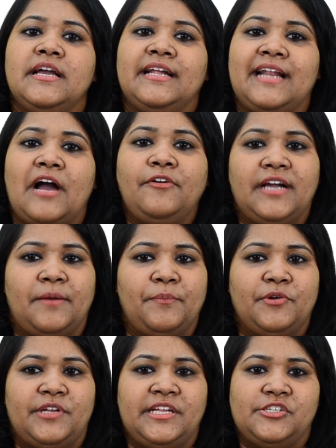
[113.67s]
Cloud
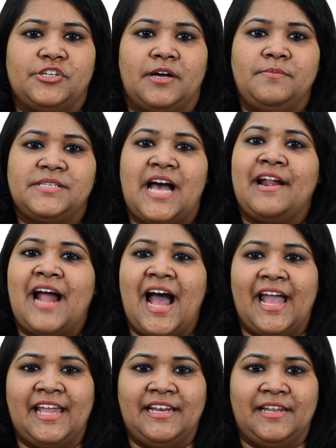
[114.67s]
computing jobs are
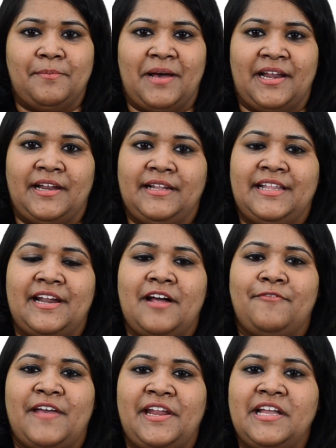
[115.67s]
high in demand. There
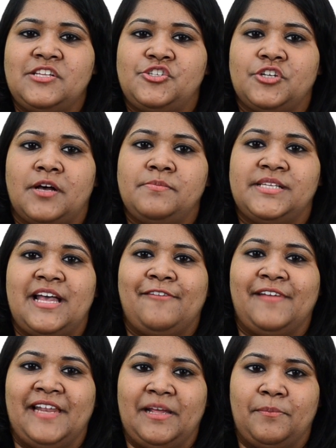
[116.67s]
are various jobs
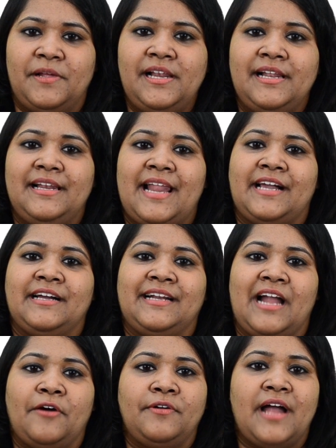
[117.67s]
available like a
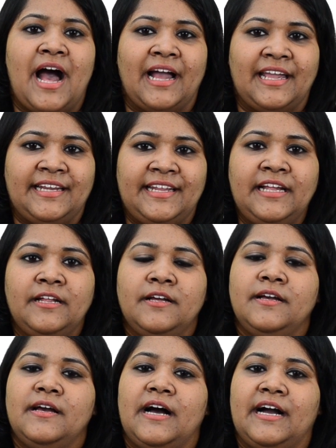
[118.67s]
cloud architect,
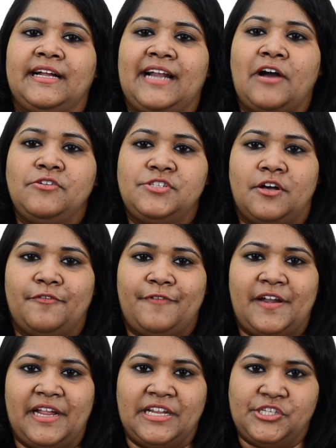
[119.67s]
a cloud
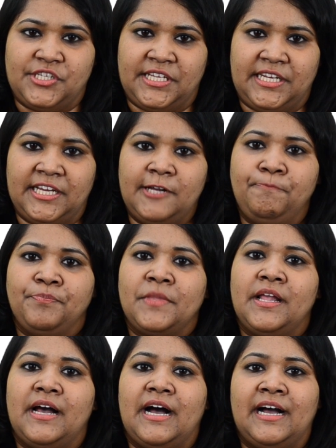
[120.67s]
software engineer,
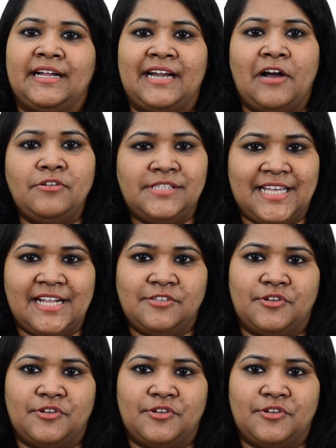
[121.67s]
a cloud sales